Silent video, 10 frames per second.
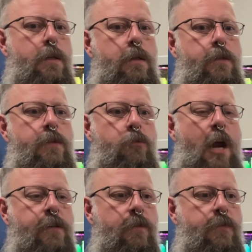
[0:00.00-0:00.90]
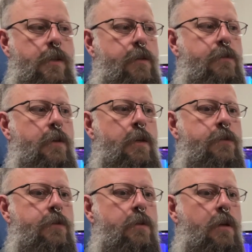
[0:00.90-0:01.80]
subtractive
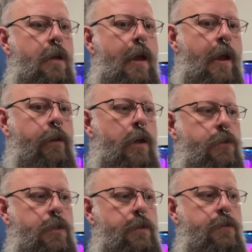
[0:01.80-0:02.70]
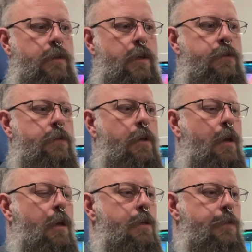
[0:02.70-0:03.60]
synthesis, analog synthesis,
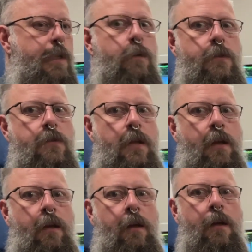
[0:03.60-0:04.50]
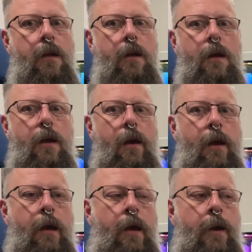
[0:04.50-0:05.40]
sequencing,
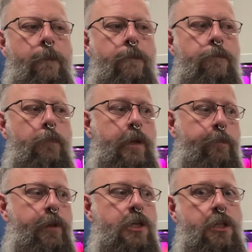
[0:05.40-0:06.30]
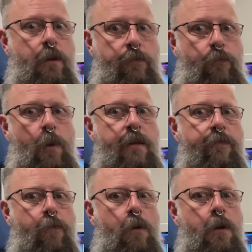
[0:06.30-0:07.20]
manipulation of
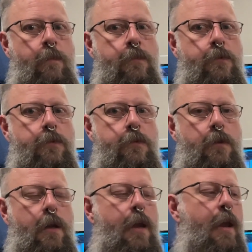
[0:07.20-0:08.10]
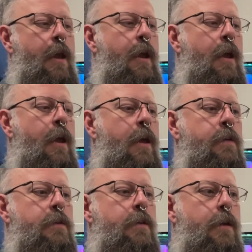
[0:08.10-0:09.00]
waveforms,
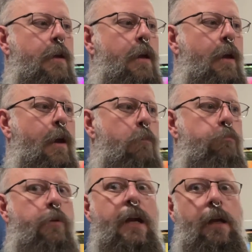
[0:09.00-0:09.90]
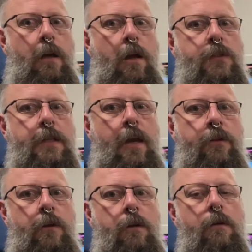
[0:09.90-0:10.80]
and bringing it all
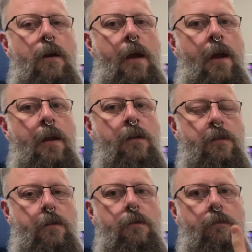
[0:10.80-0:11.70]
together, and